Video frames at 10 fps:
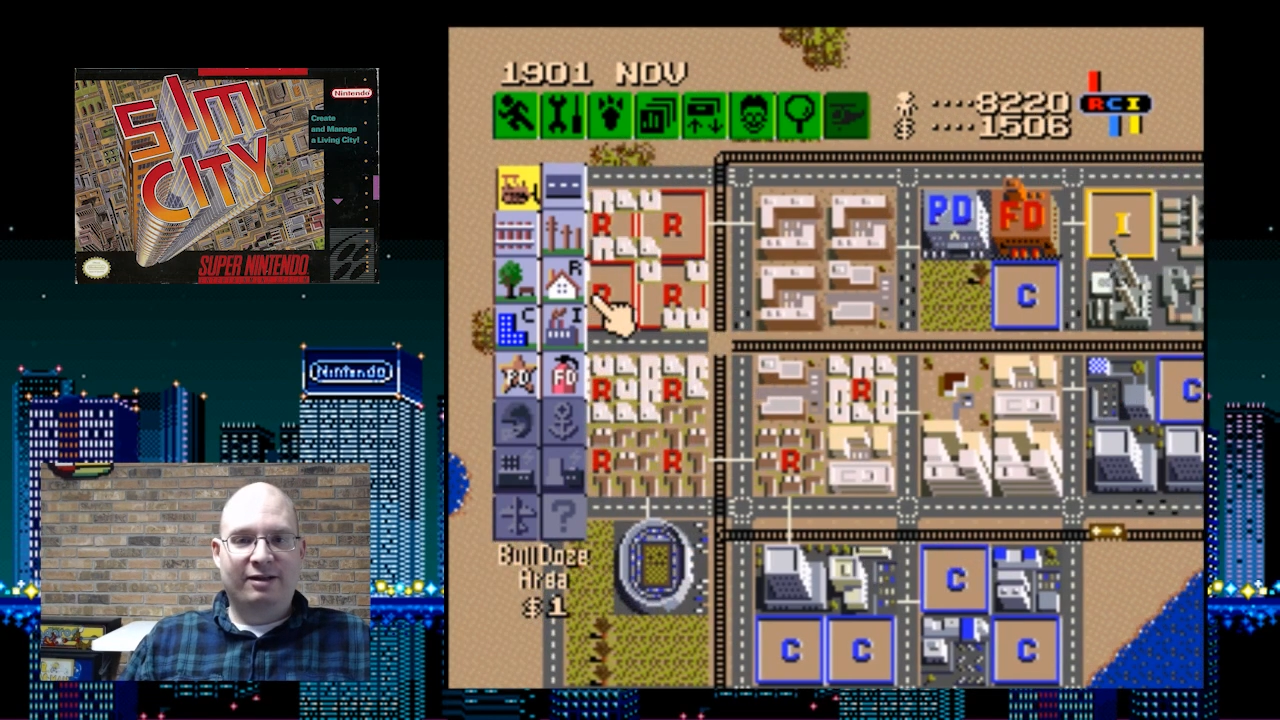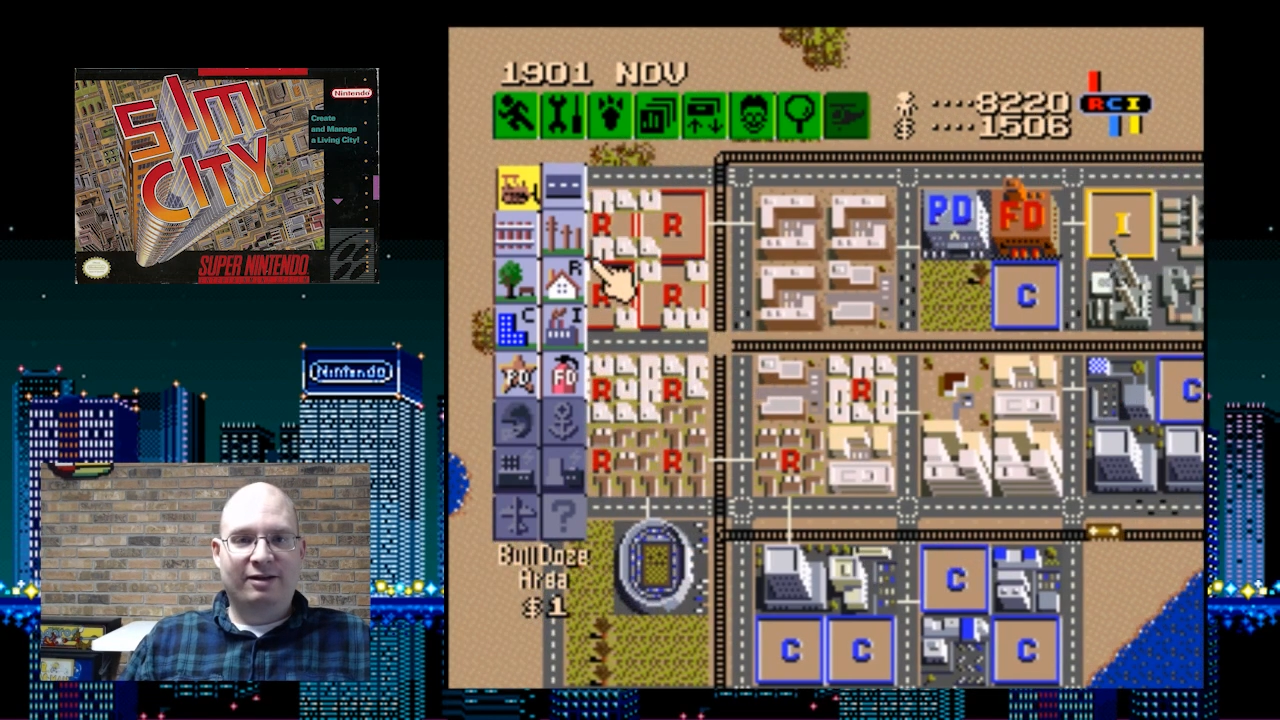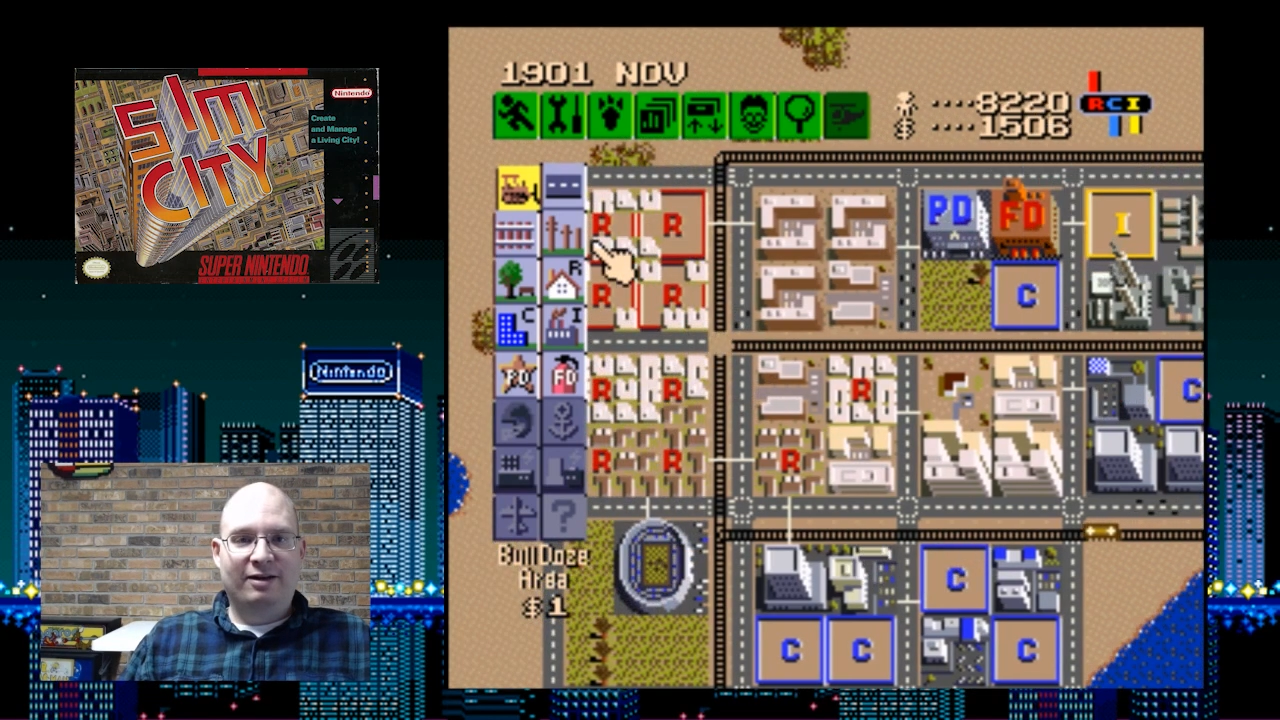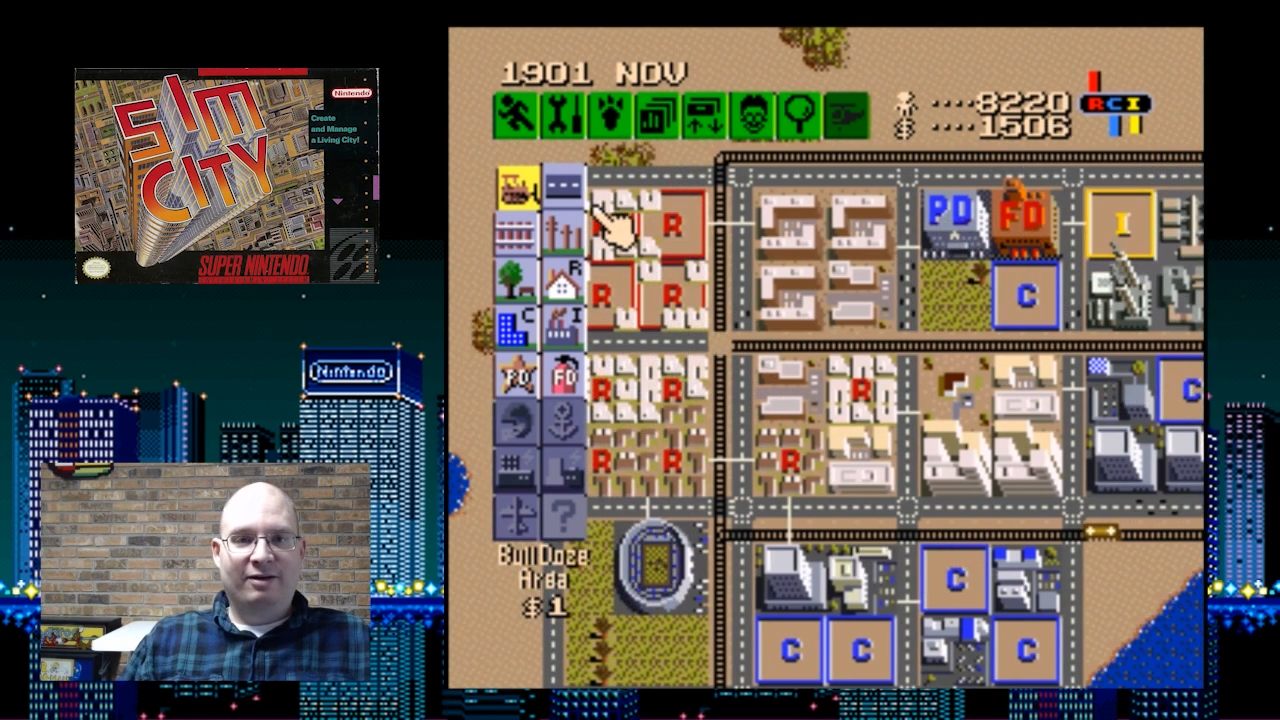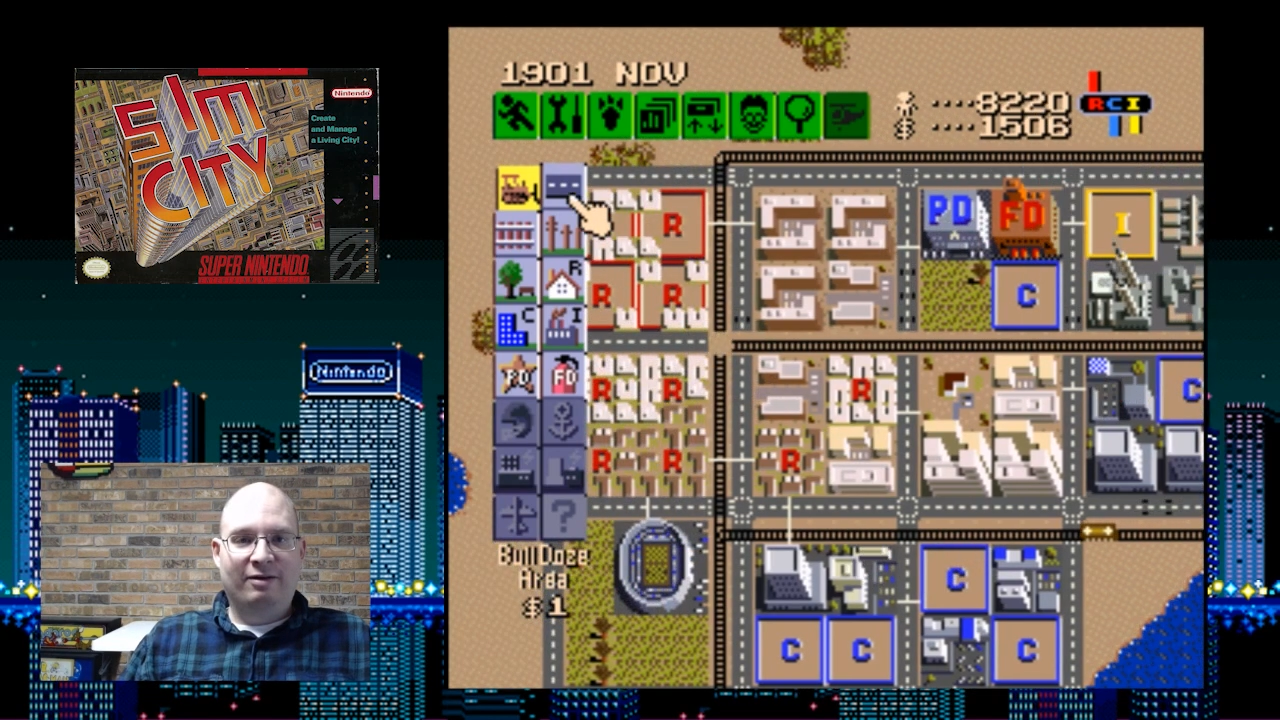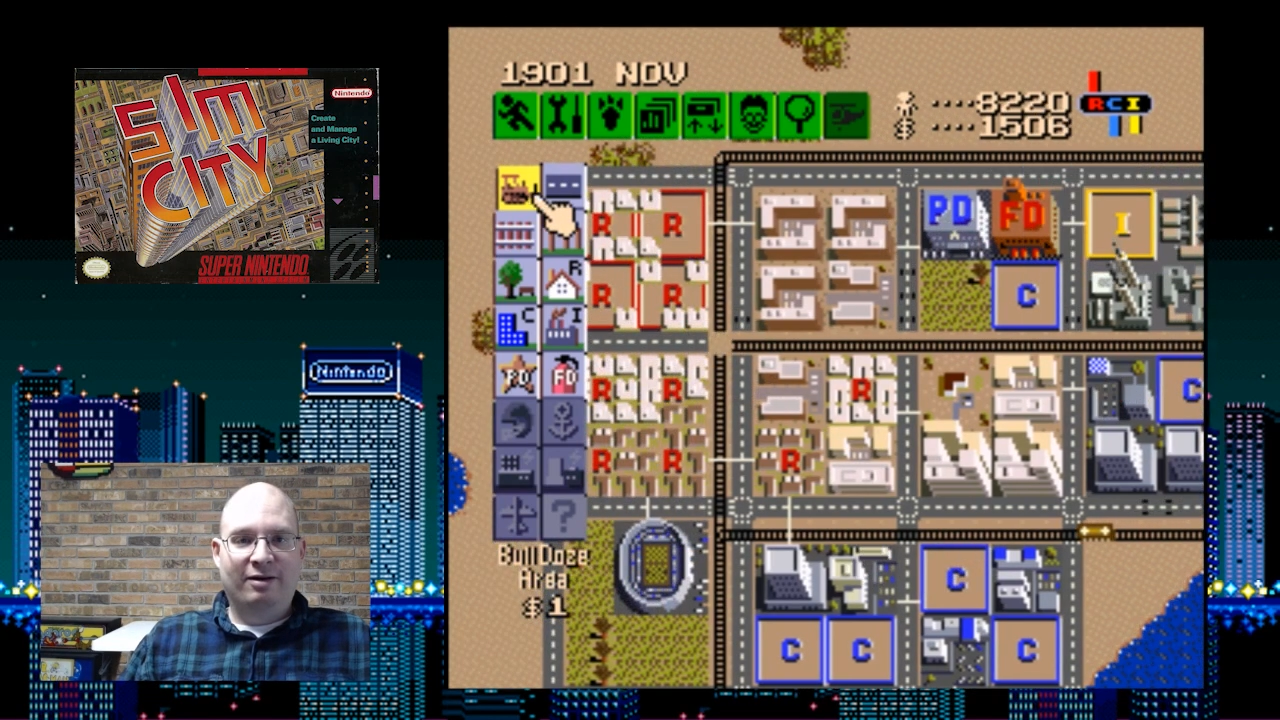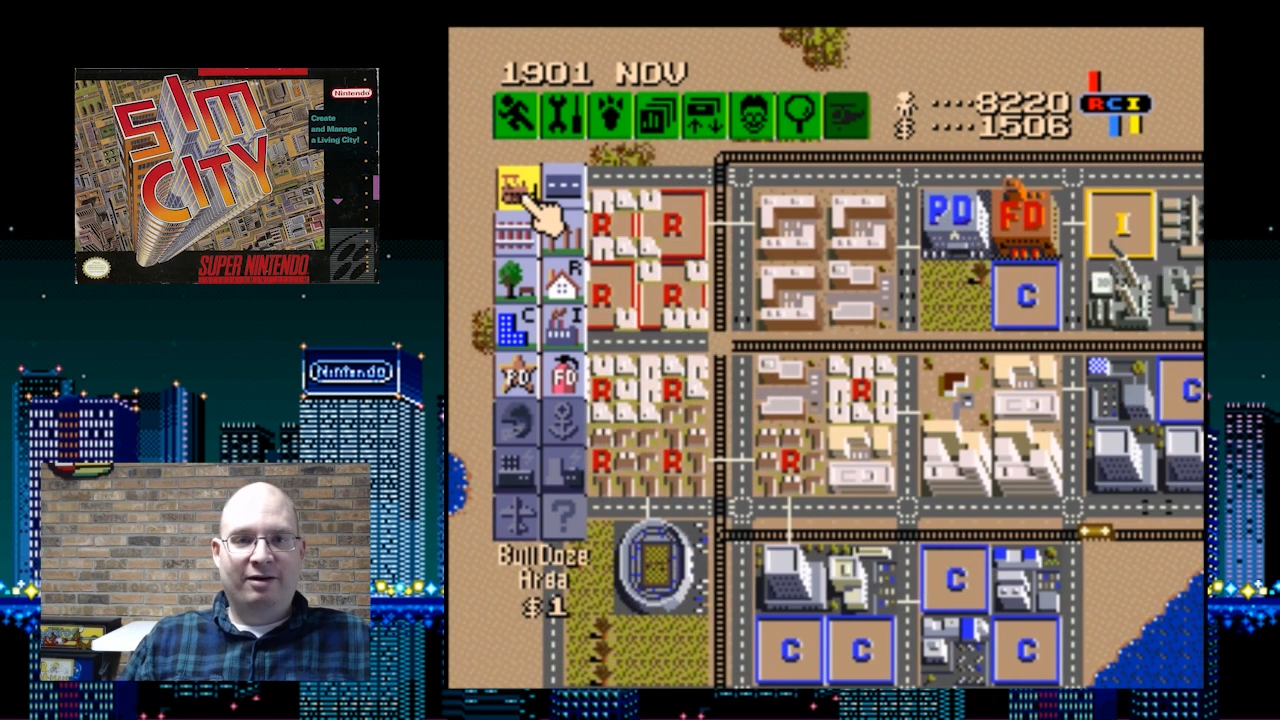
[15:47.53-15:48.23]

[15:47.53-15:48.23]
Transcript: you know?